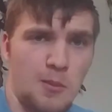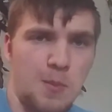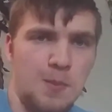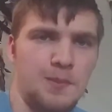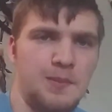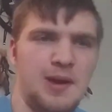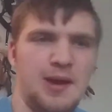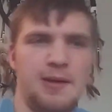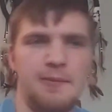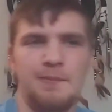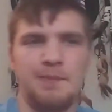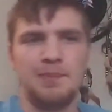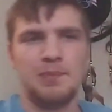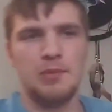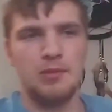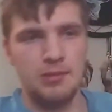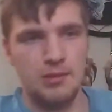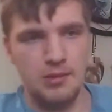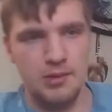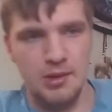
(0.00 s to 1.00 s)
But
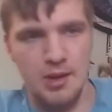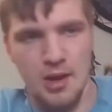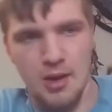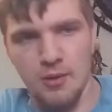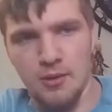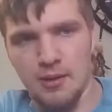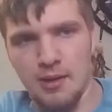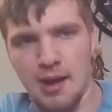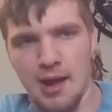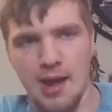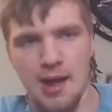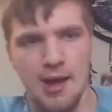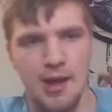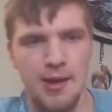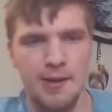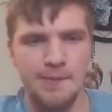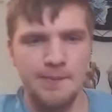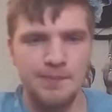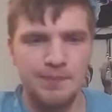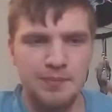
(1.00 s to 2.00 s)
no,
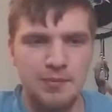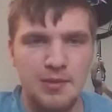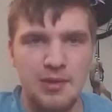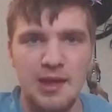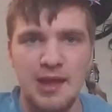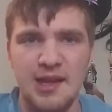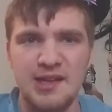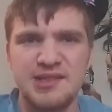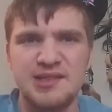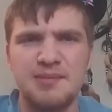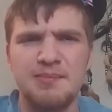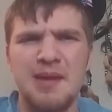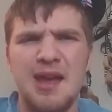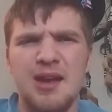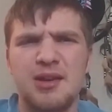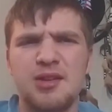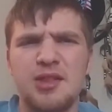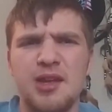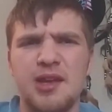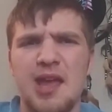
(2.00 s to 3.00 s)
like I said,
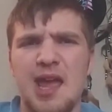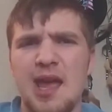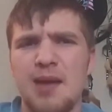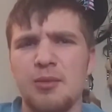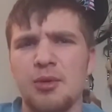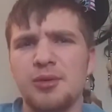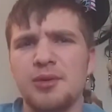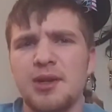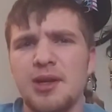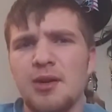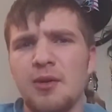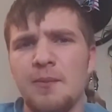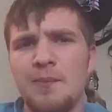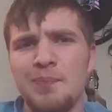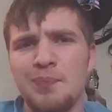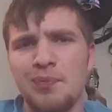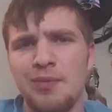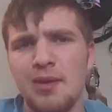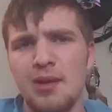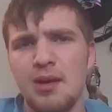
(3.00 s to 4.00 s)
back to the Camel deal.
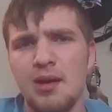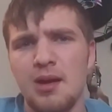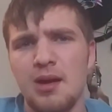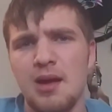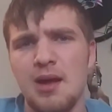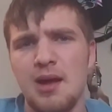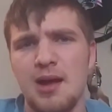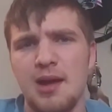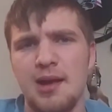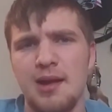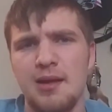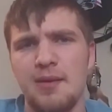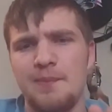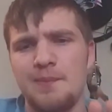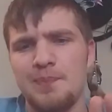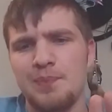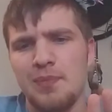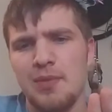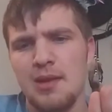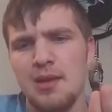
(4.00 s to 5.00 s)

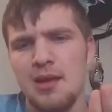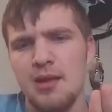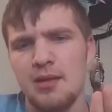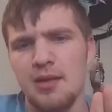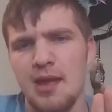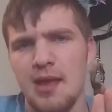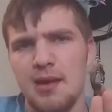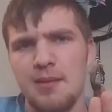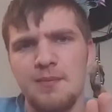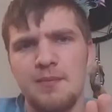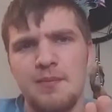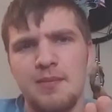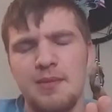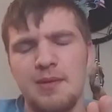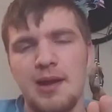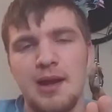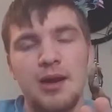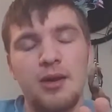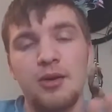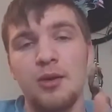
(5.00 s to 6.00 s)

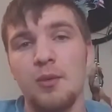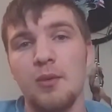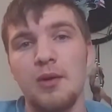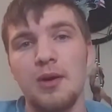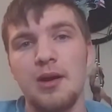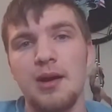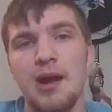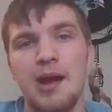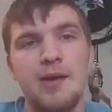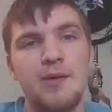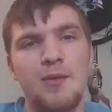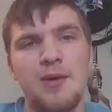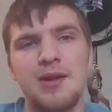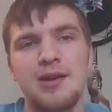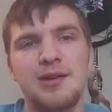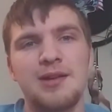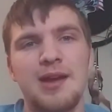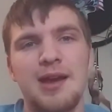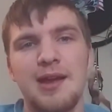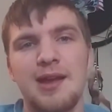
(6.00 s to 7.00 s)
I don't know where I went.
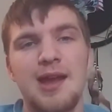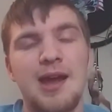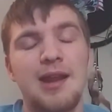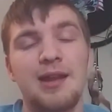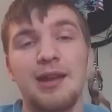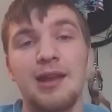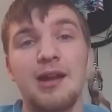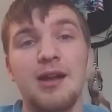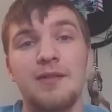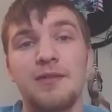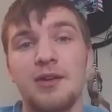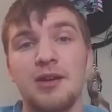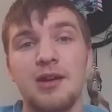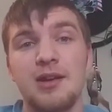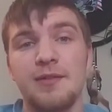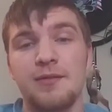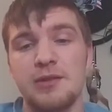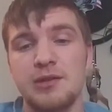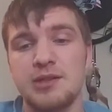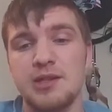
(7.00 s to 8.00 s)
I kind of led off on a
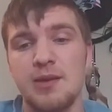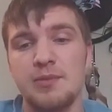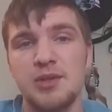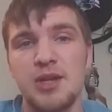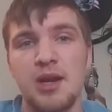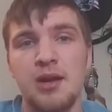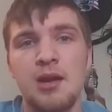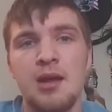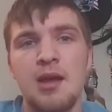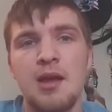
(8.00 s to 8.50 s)
different subject.